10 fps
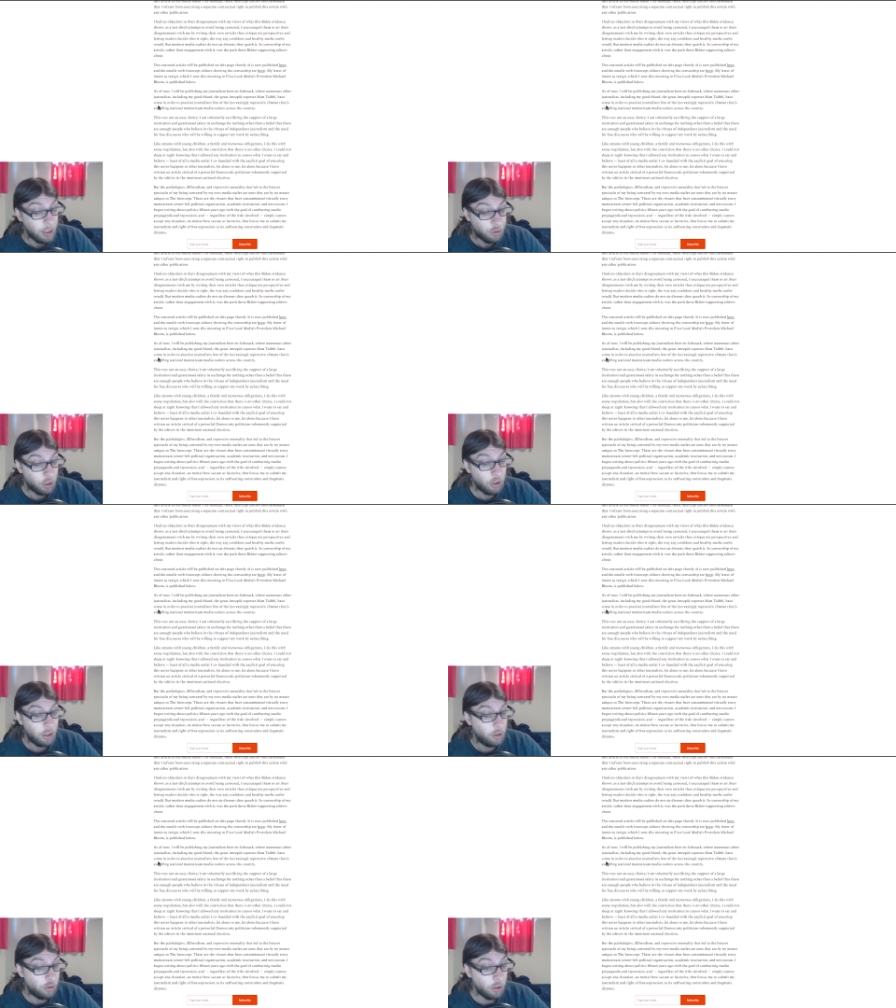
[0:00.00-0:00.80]

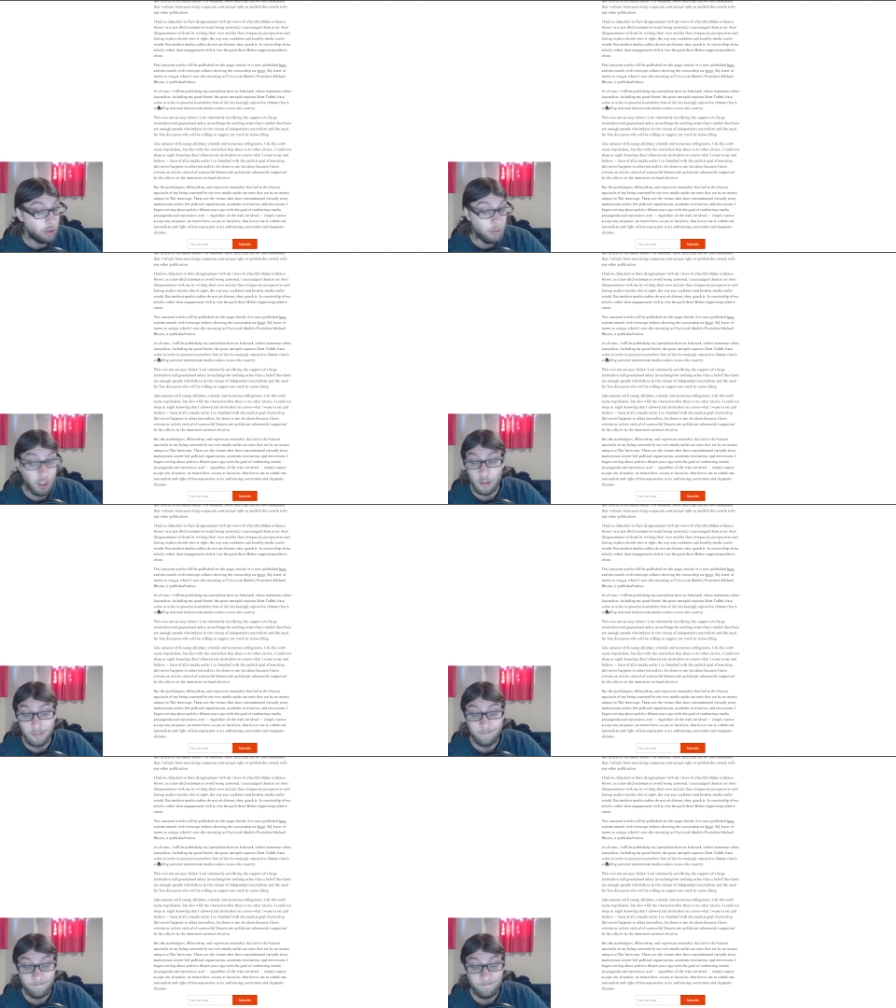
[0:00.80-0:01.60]
journalists should,
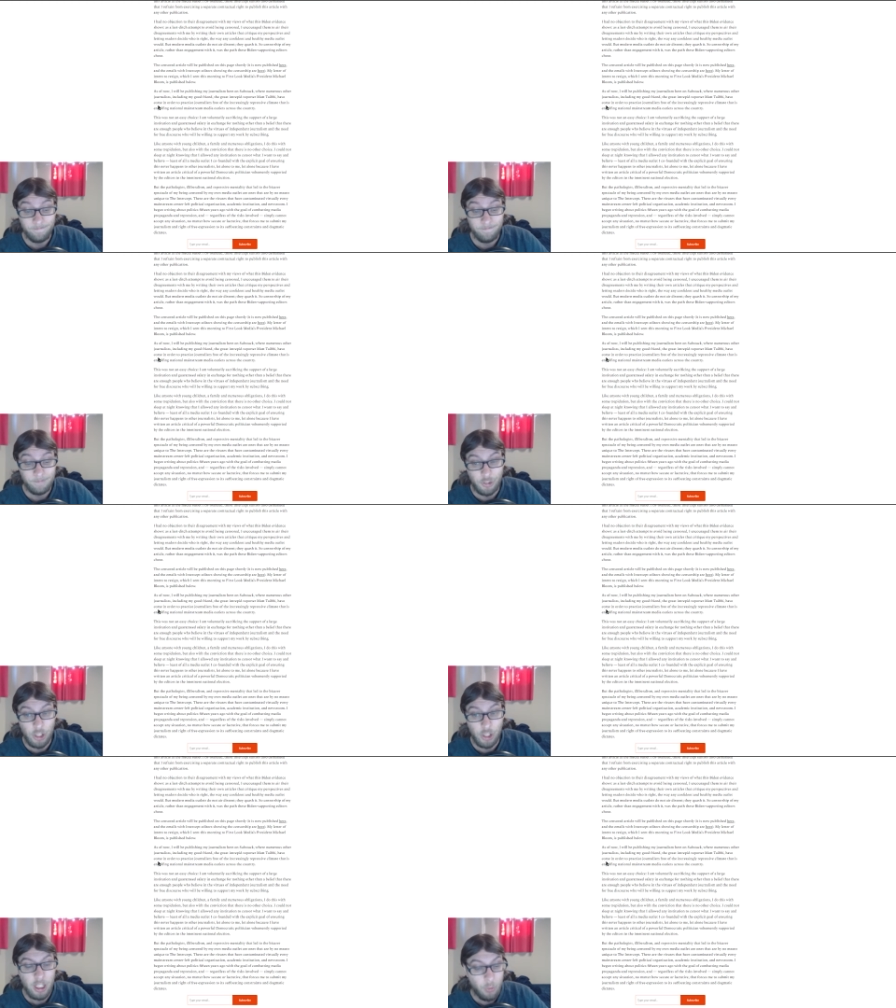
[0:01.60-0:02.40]

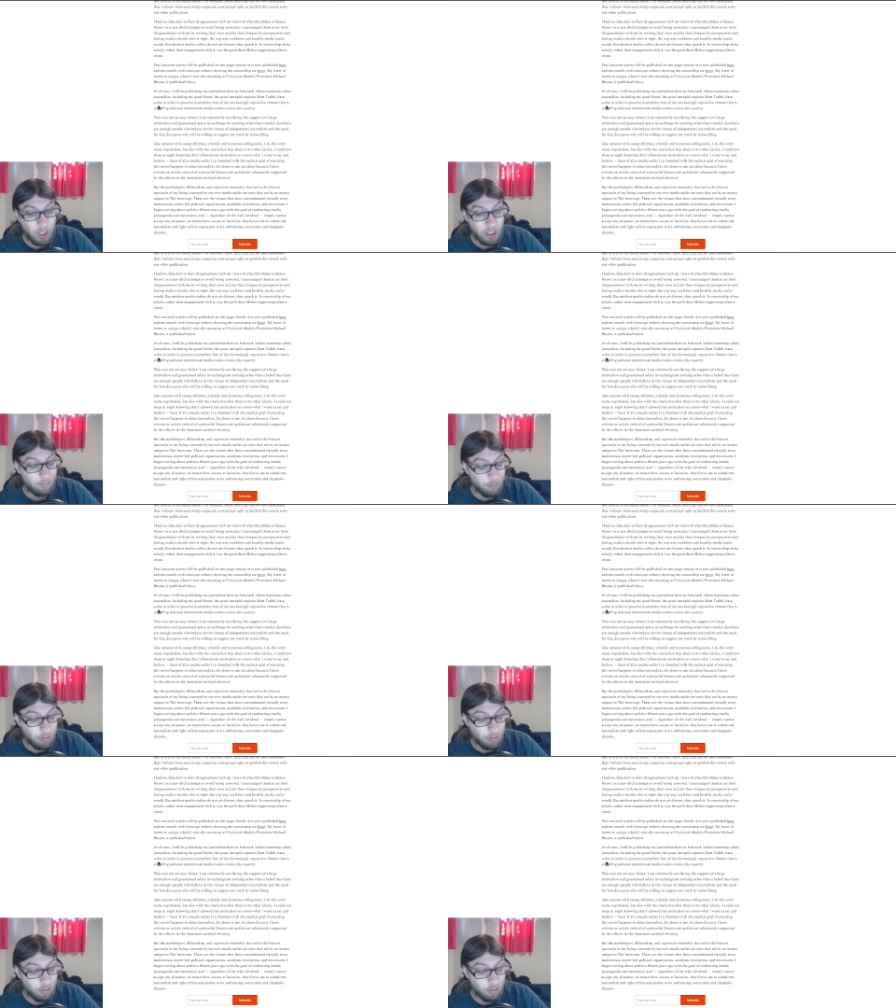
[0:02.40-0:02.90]
take what